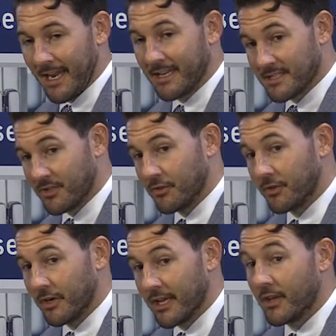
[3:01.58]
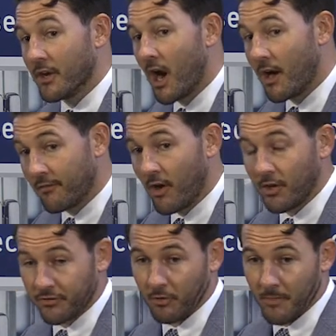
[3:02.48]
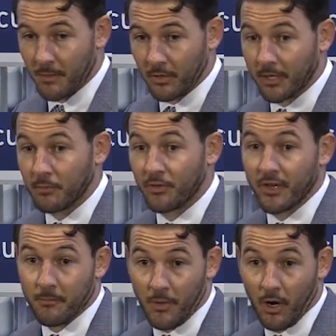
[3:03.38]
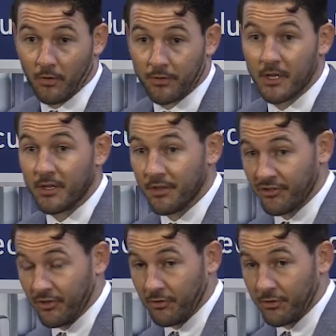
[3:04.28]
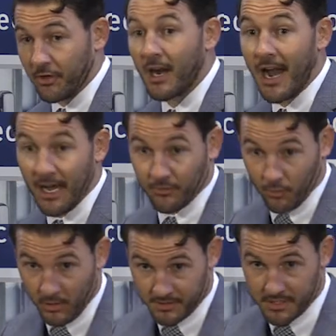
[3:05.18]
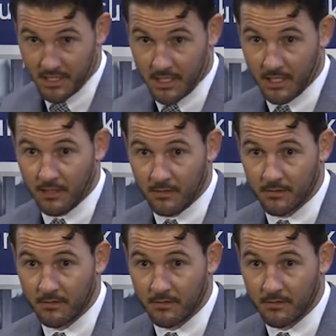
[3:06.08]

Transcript: and the cylinder, and the non-volatile memory within both the cylinder as well as the key.